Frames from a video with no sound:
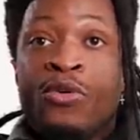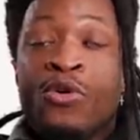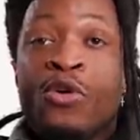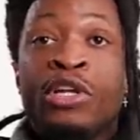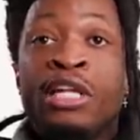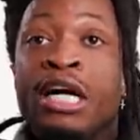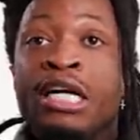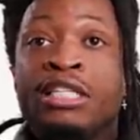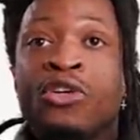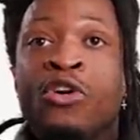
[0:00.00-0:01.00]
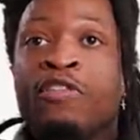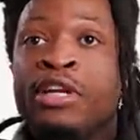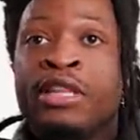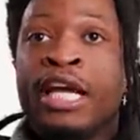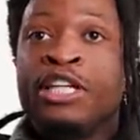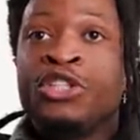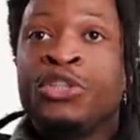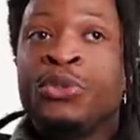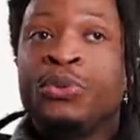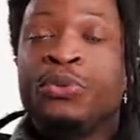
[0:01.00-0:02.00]
or lust over the things
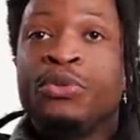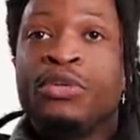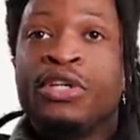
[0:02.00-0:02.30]
you